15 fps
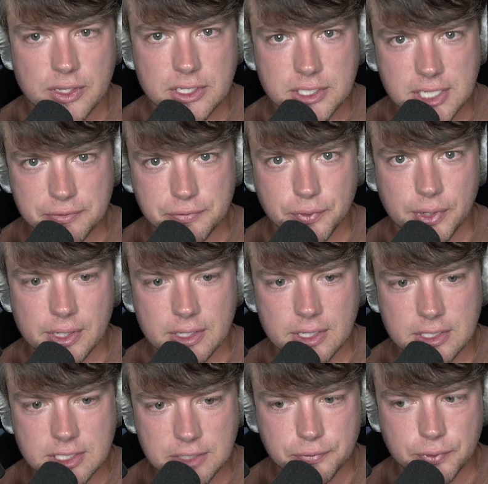
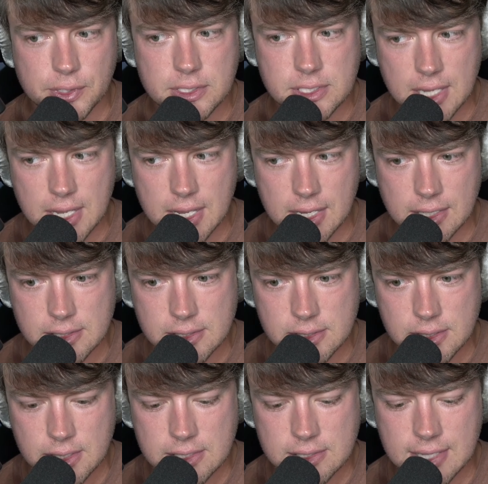The difference
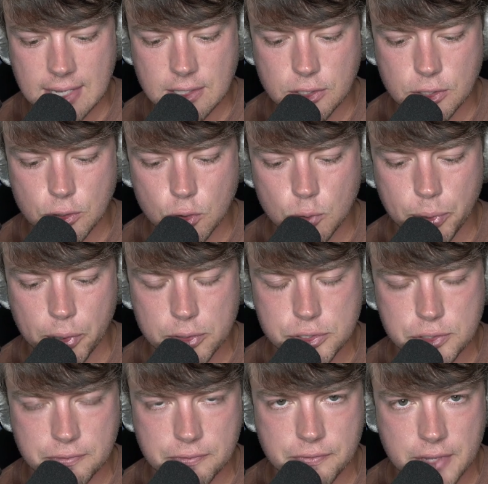is that you
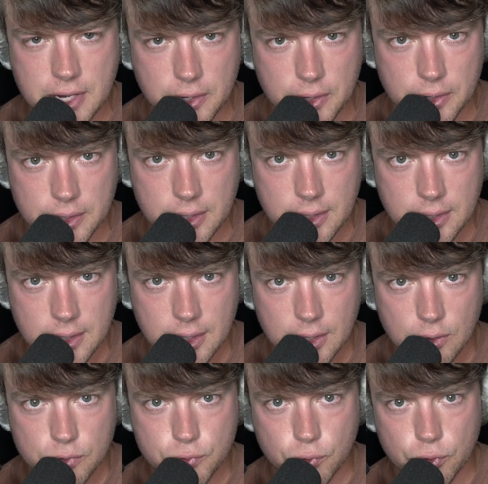persevered
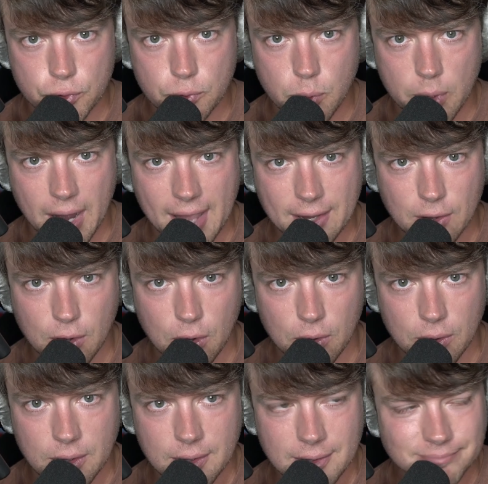through what I
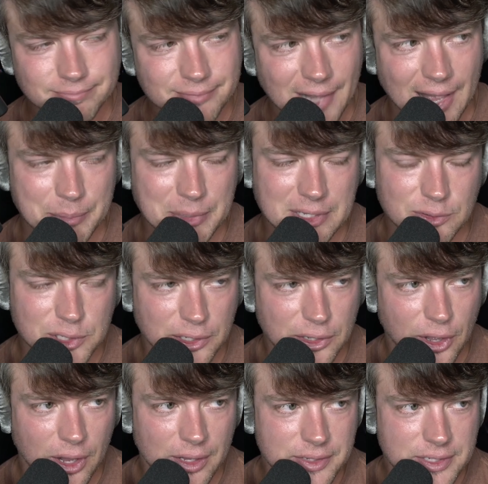call, I mean, you can
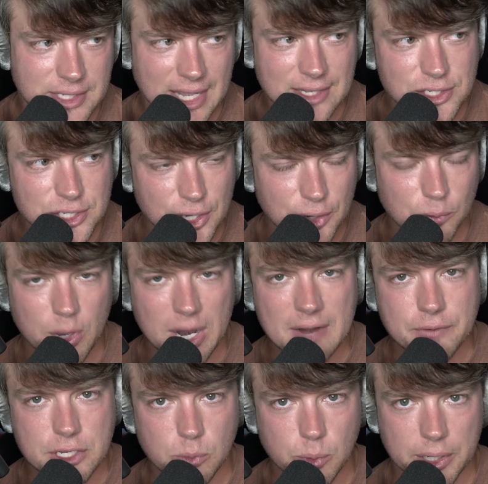call it a dead zone,
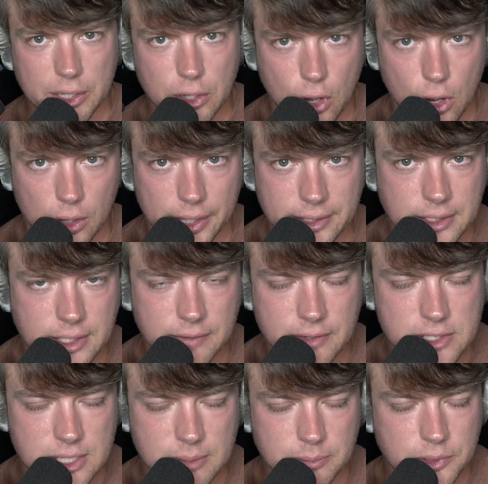whatever you want to call it. Give
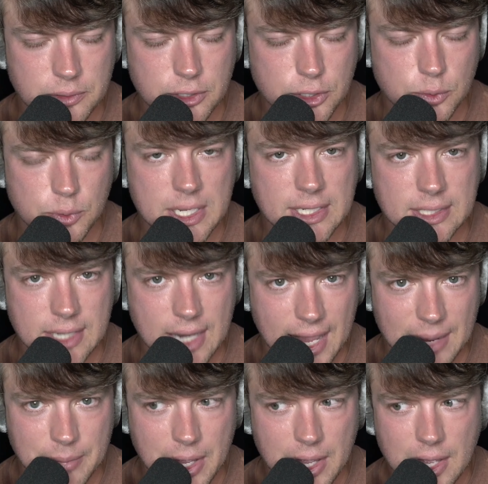it some unique
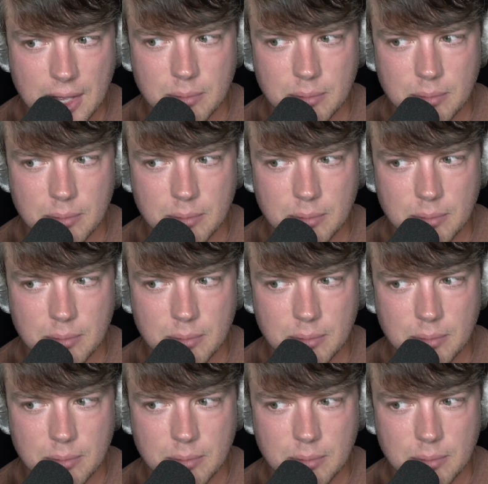name.